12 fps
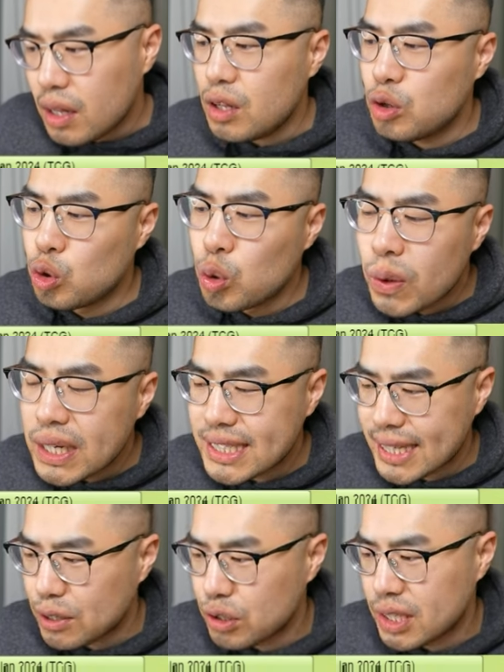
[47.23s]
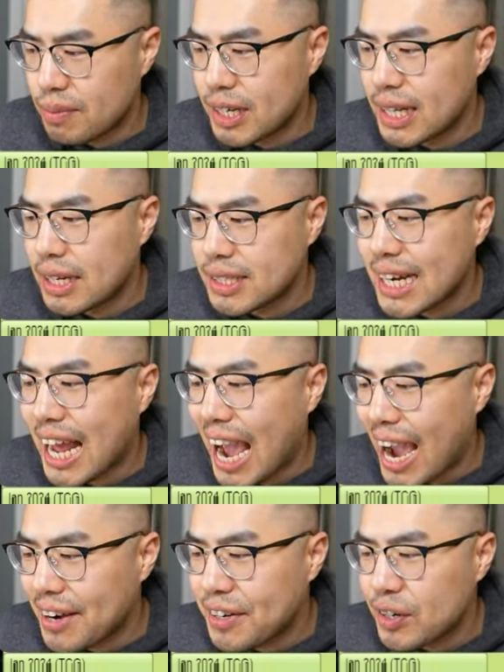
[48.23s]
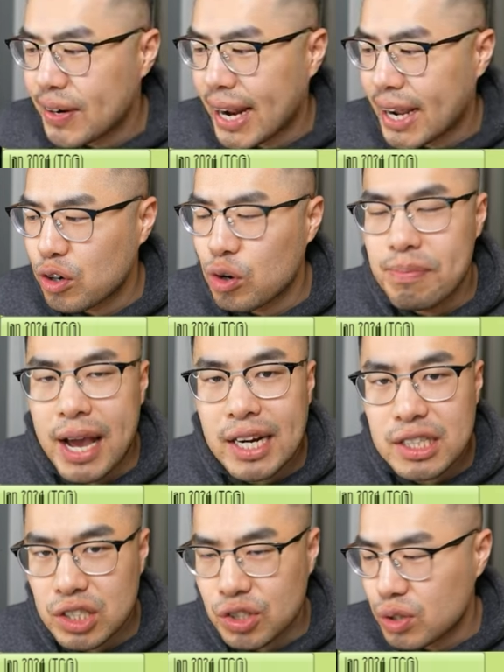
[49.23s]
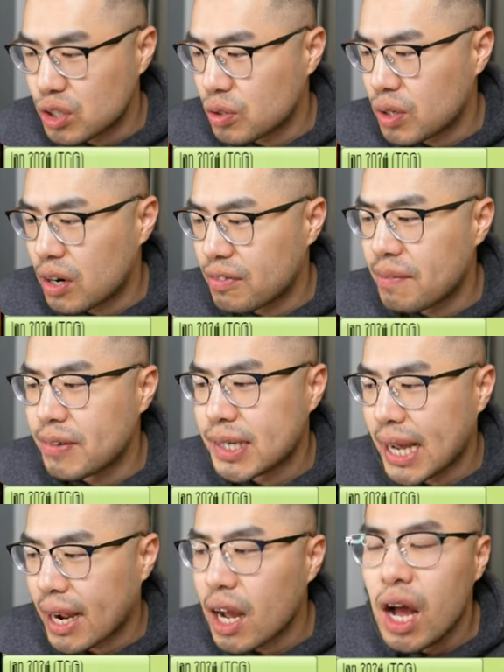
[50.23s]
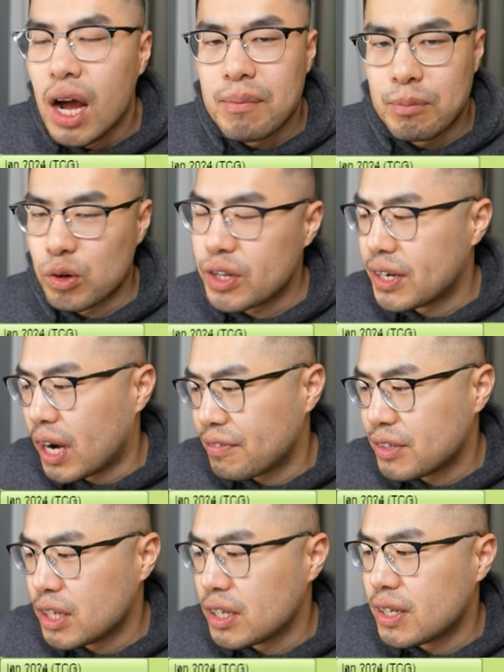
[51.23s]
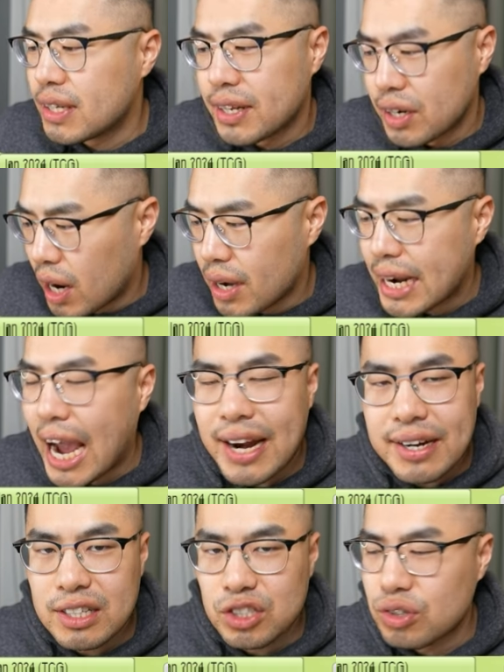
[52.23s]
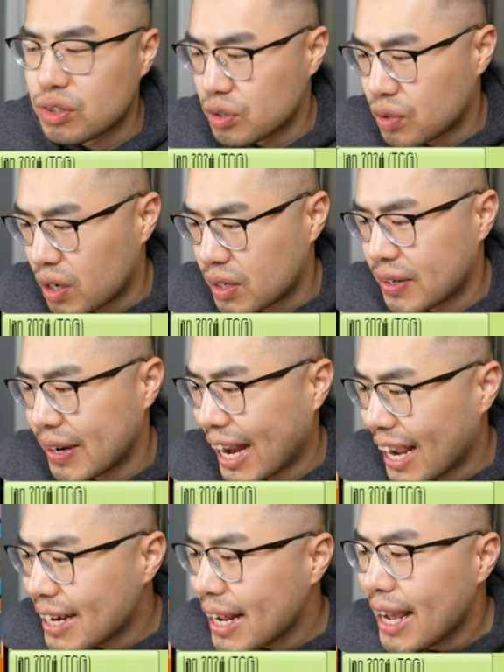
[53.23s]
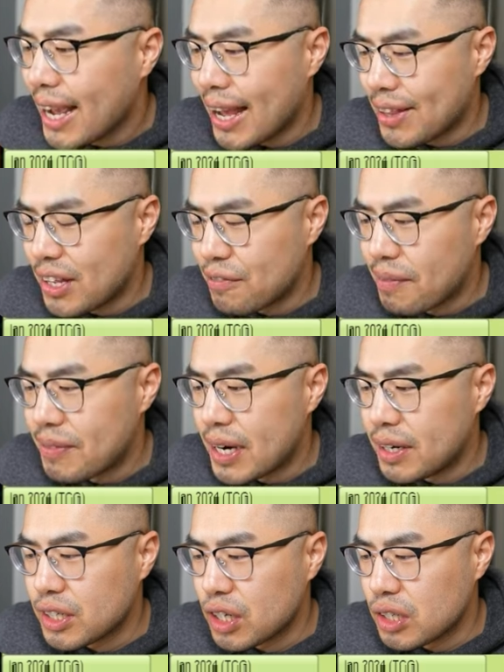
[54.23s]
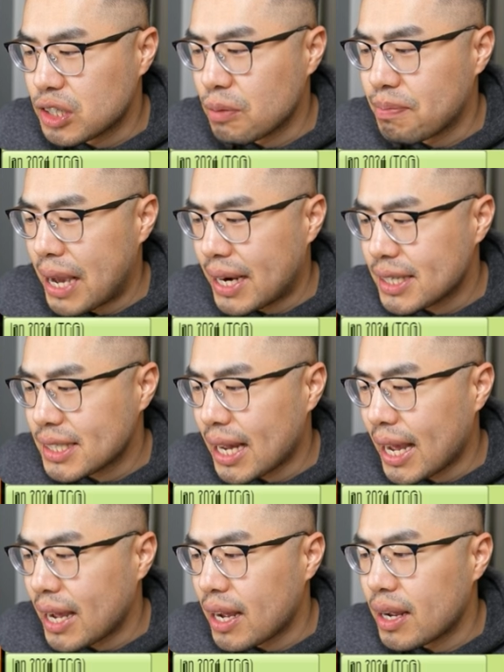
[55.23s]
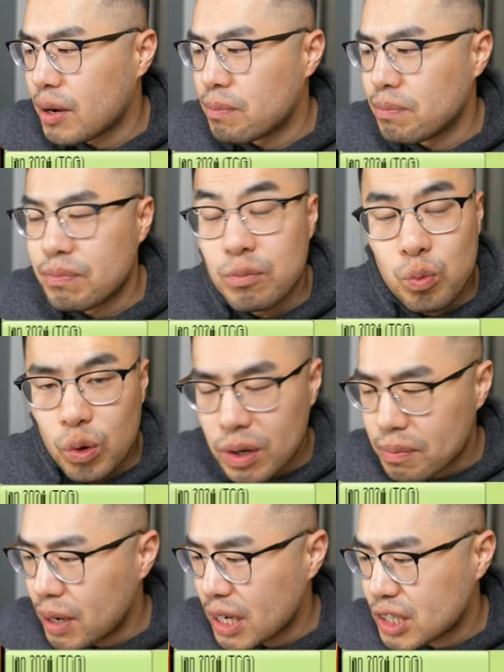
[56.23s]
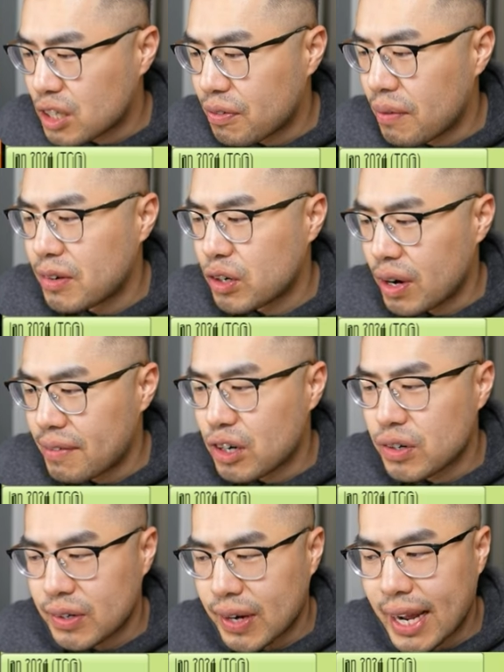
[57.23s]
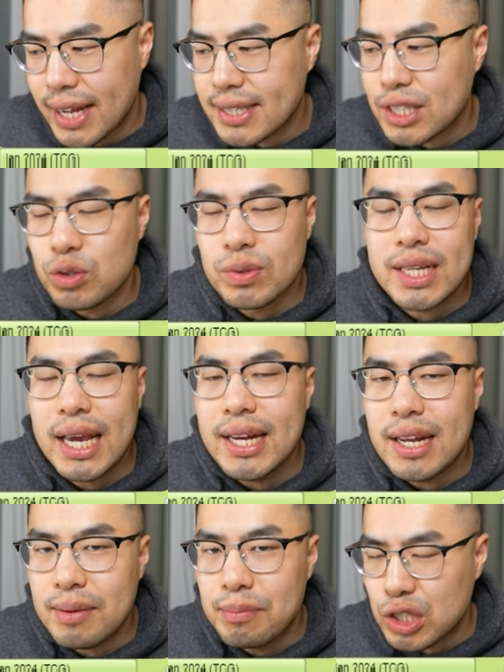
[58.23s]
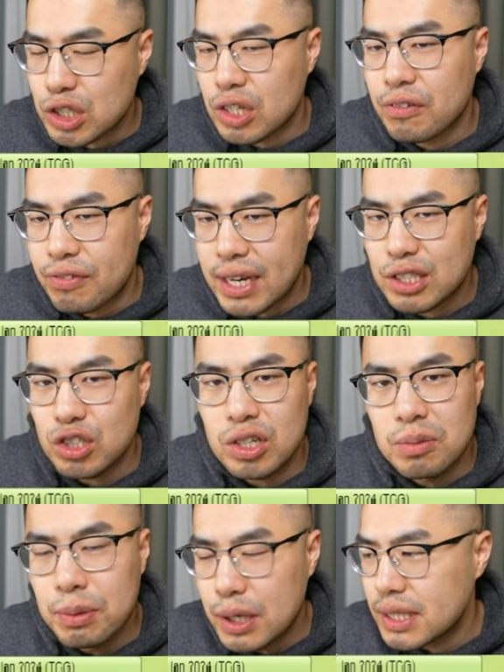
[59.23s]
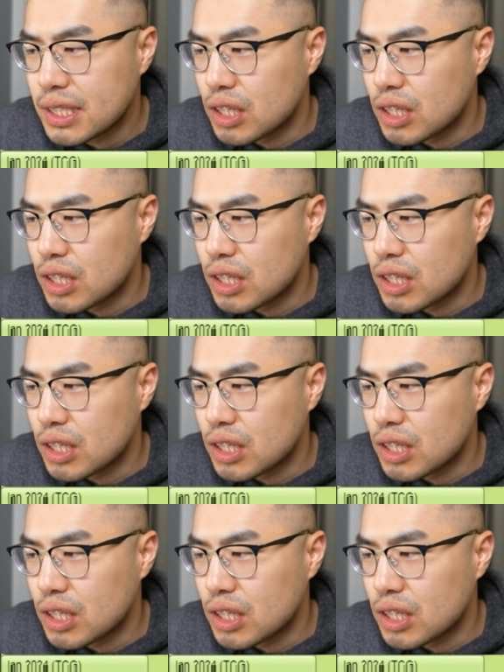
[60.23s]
who when Synchro Summon allows you to add to your hand or banish the Sword Soul card from your deck, more than often than not adding the Sword Soul card to your hand. And then from there, you can also banish a worm monster from your graveyard or your hand to negate a monster effect during your opponent's